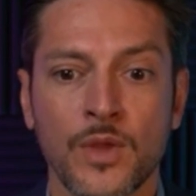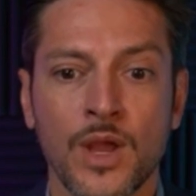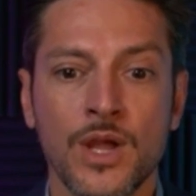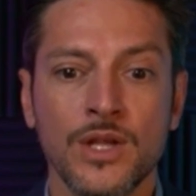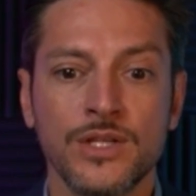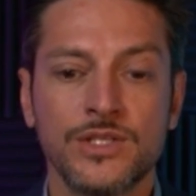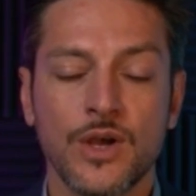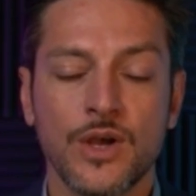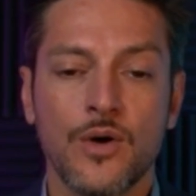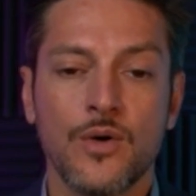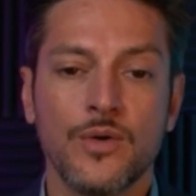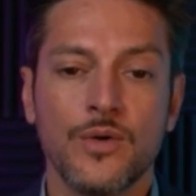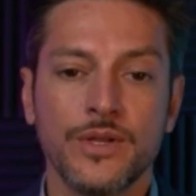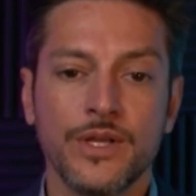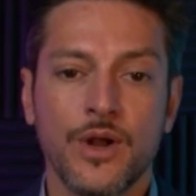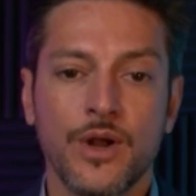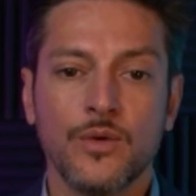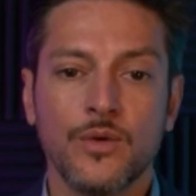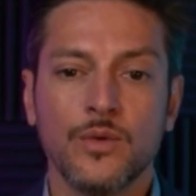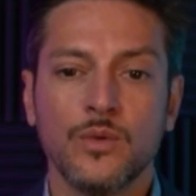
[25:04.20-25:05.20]
So,
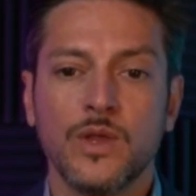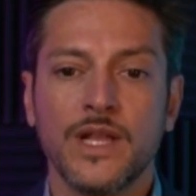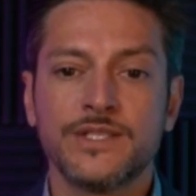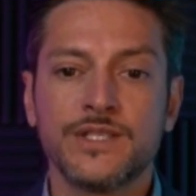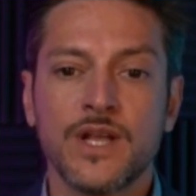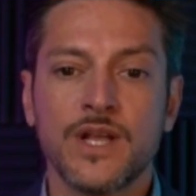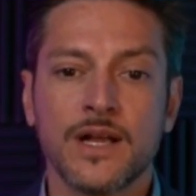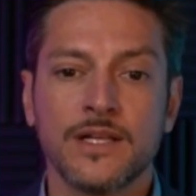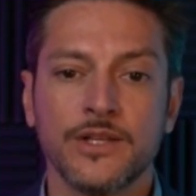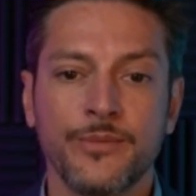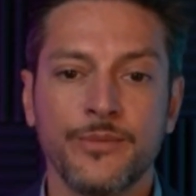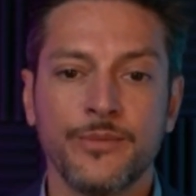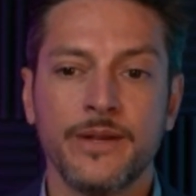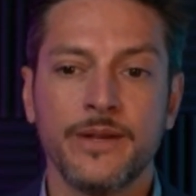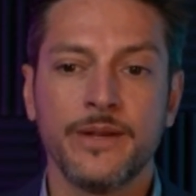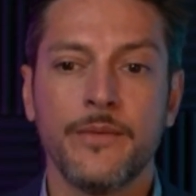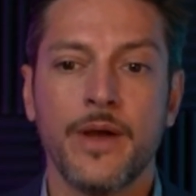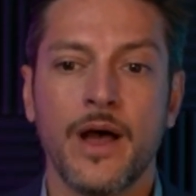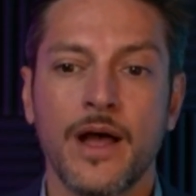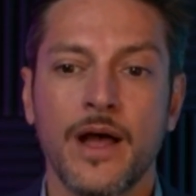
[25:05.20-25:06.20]
let's talk a little
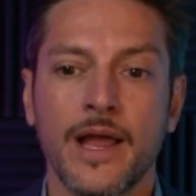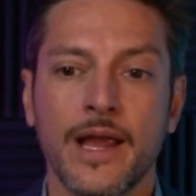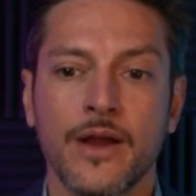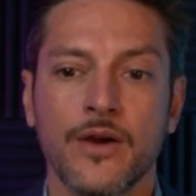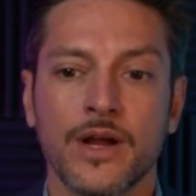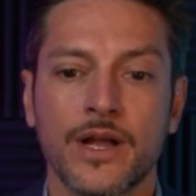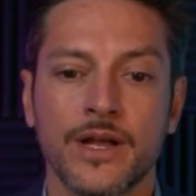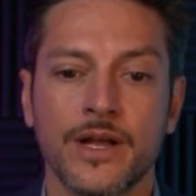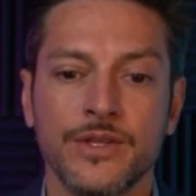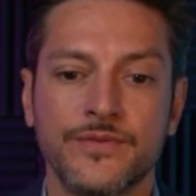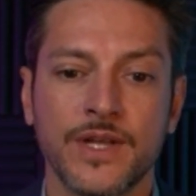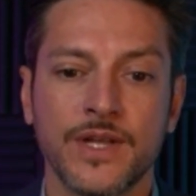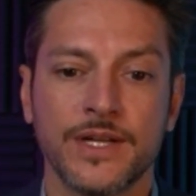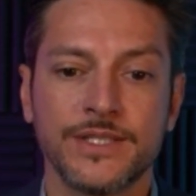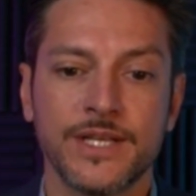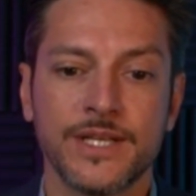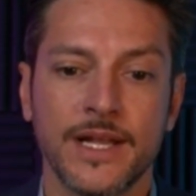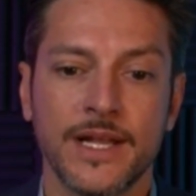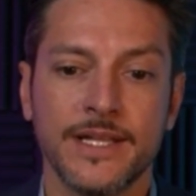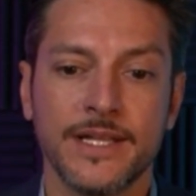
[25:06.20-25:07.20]
bit, Erica, you've
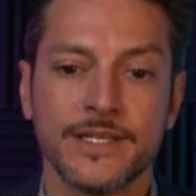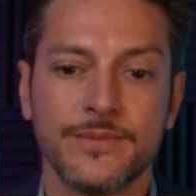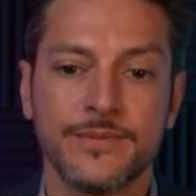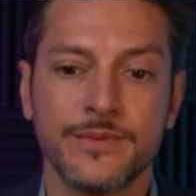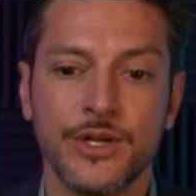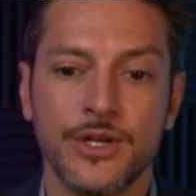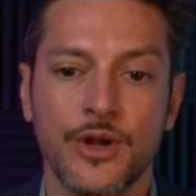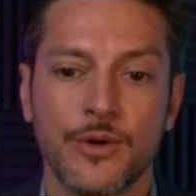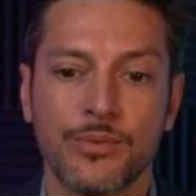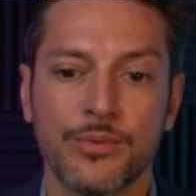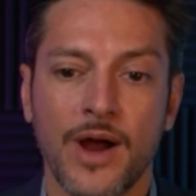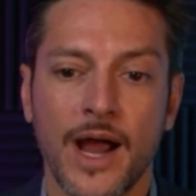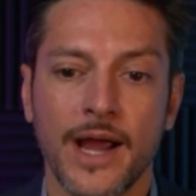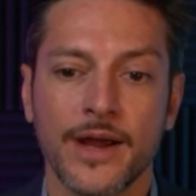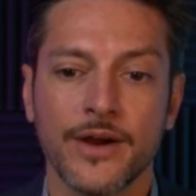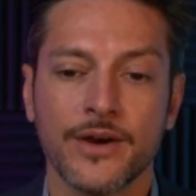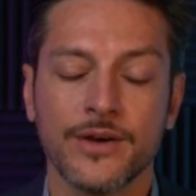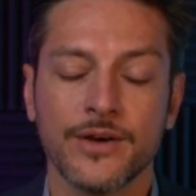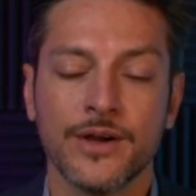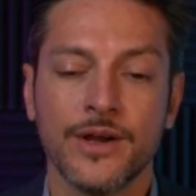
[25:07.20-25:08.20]
touched on this,
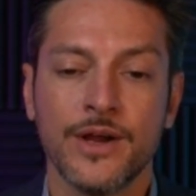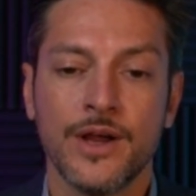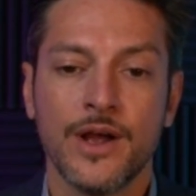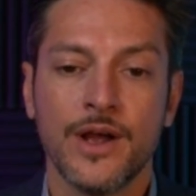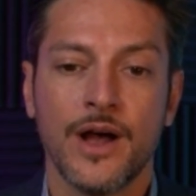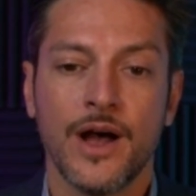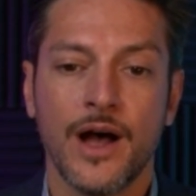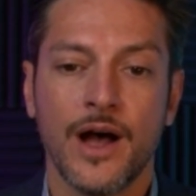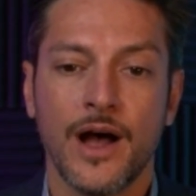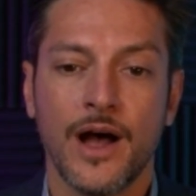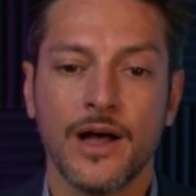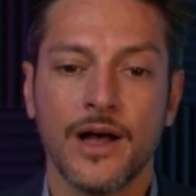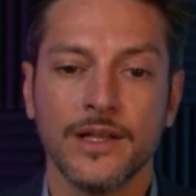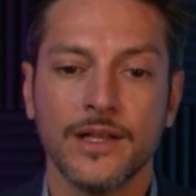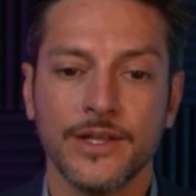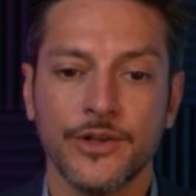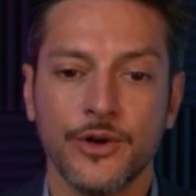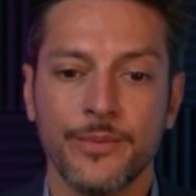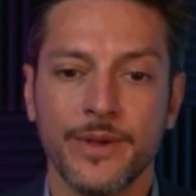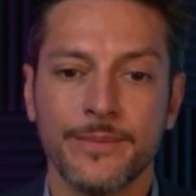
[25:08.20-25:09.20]
prior a
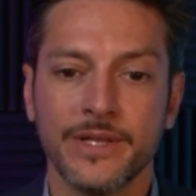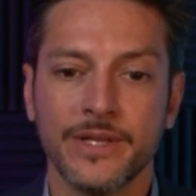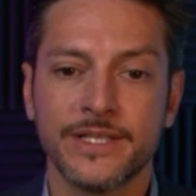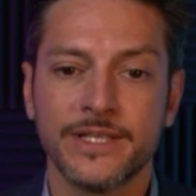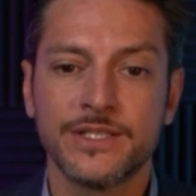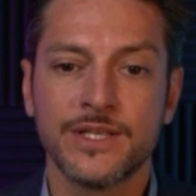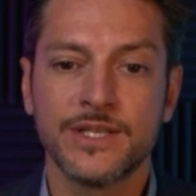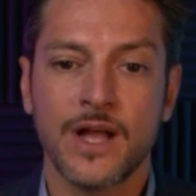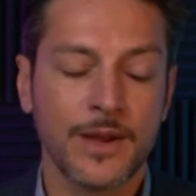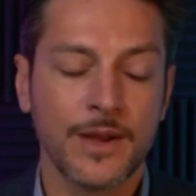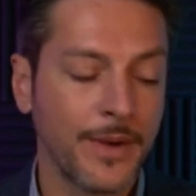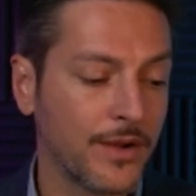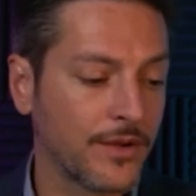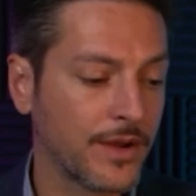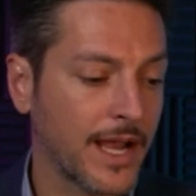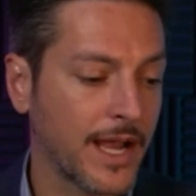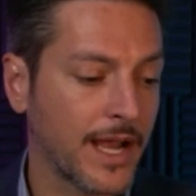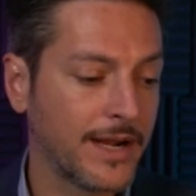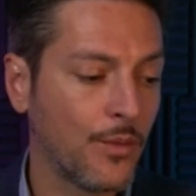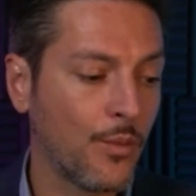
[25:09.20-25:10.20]
little bit, but let's talk
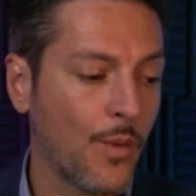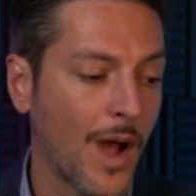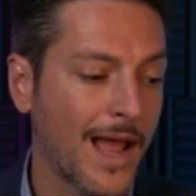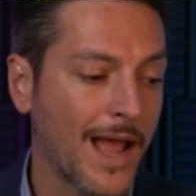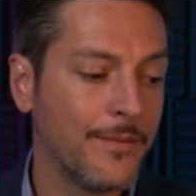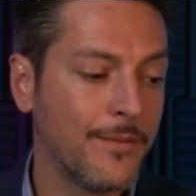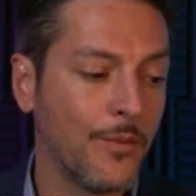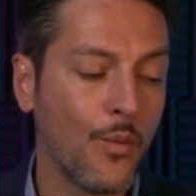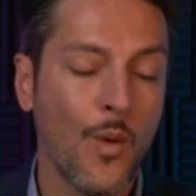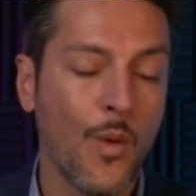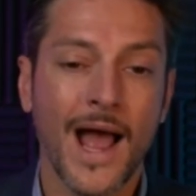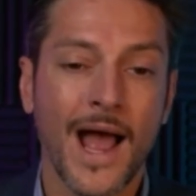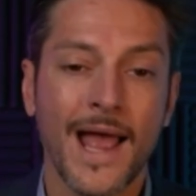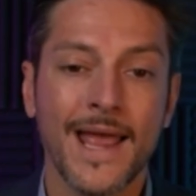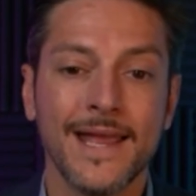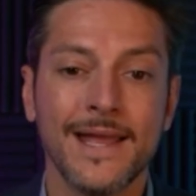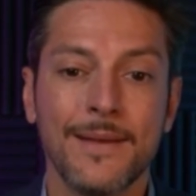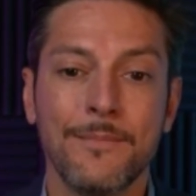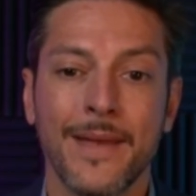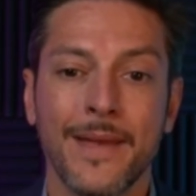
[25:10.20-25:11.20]
about kind of
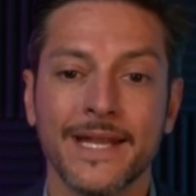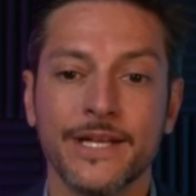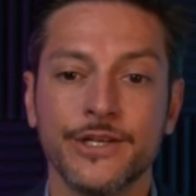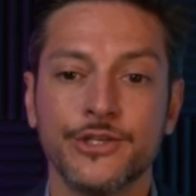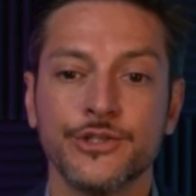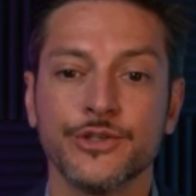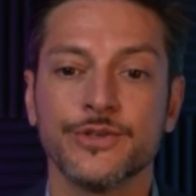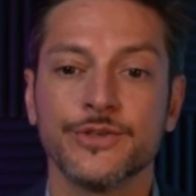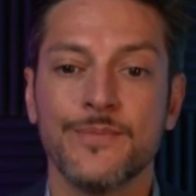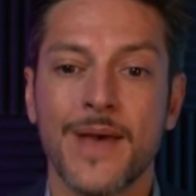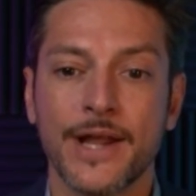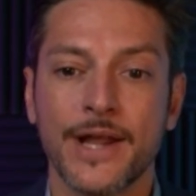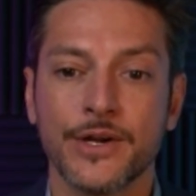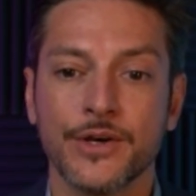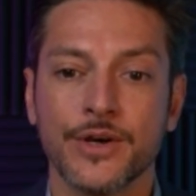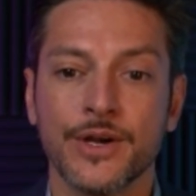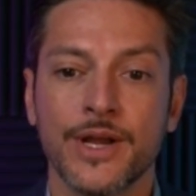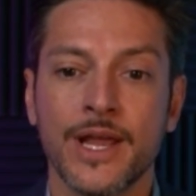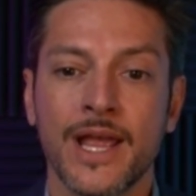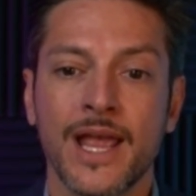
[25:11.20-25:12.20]
why managers
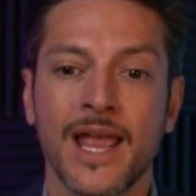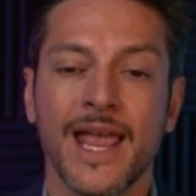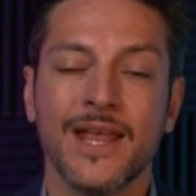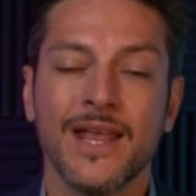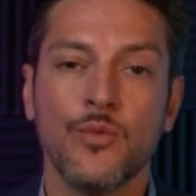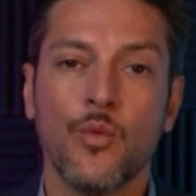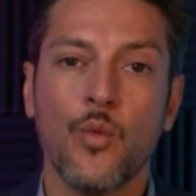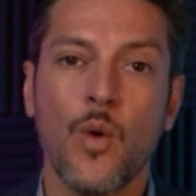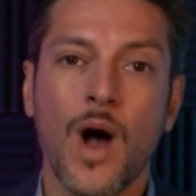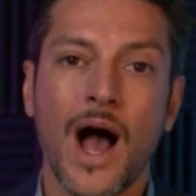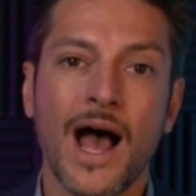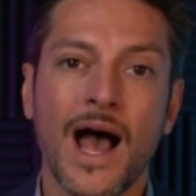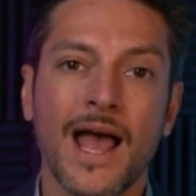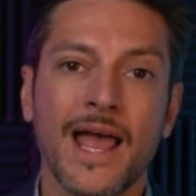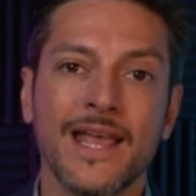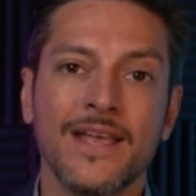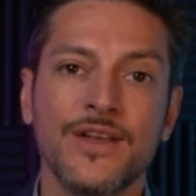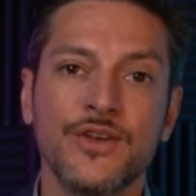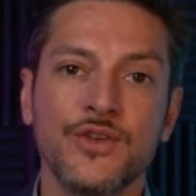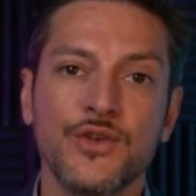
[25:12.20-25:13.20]
matter and
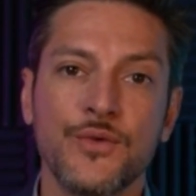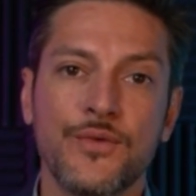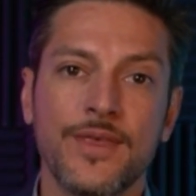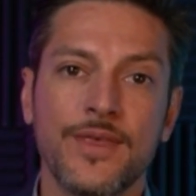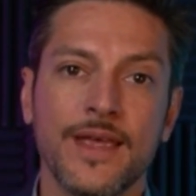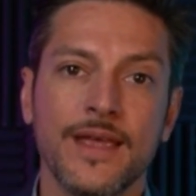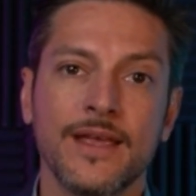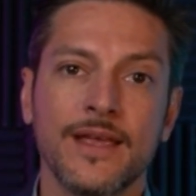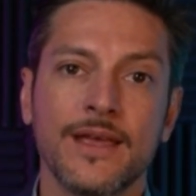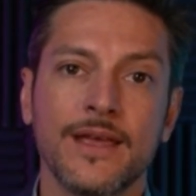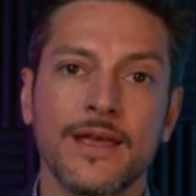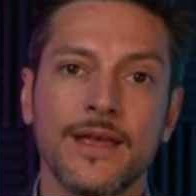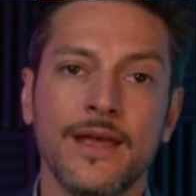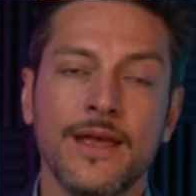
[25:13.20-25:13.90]
why you think